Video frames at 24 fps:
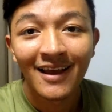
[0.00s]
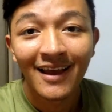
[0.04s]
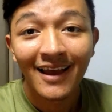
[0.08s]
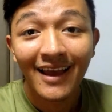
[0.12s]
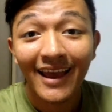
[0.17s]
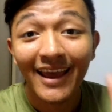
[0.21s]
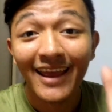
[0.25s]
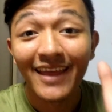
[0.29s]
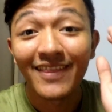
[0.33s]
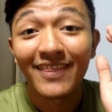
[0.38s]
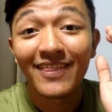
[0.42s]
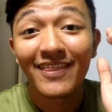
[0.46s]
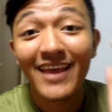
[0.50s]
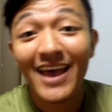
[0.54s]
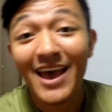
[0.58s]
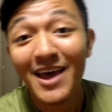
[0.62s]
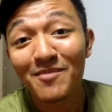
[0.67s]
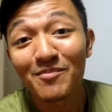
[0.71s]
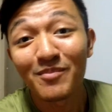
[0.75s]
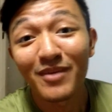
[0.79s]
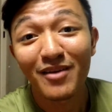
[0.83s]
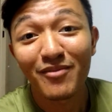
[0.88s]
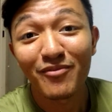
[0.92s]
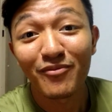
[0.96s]
And
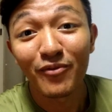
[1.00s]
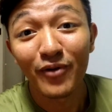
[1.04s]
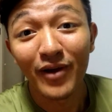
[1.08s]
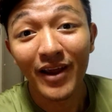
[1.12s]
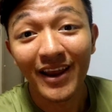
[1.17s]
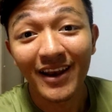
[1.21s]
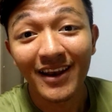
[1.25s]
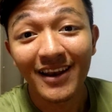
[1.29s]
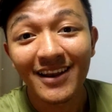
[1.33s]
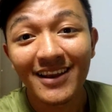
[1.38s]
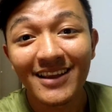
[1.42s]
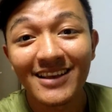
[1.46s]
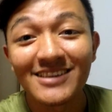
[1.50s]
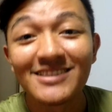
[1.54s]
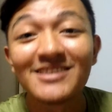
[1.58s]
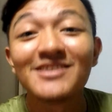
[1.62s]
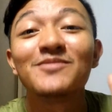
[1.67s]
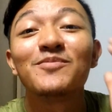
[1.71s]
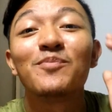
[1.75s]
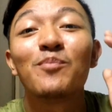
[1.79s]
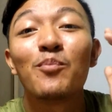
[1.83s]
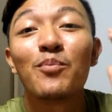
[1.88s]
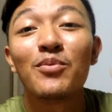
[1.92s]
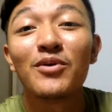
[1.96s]
that, my friend, is
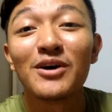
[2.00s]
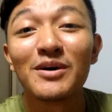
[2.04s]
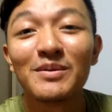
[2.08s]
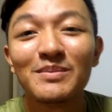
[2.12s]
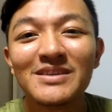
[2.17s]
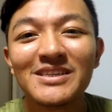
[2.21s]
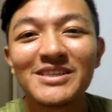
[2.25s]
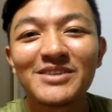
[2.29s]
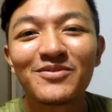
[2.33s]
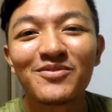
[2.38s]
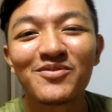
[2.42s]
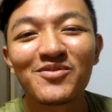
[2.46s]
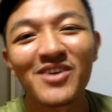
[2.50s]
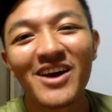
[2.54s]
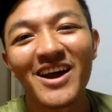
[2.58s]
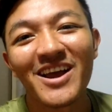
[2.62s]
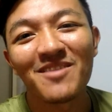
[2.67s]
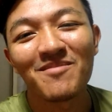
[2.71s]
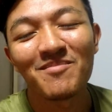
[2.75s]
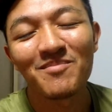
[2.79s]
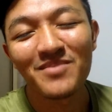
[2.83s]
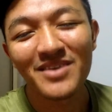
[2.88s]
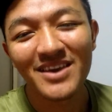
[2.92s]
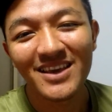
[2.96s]
Burmese
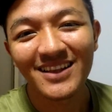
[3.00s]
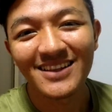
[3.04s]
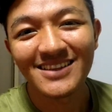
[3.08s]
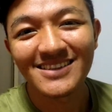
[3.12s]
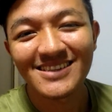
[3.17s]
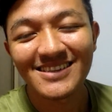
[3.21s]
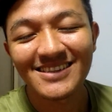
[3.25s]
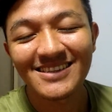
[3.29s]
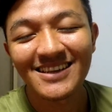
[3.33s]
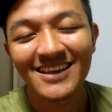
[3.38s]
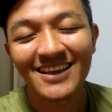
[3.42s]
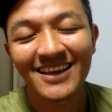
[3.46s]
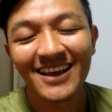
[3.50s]
fried beans.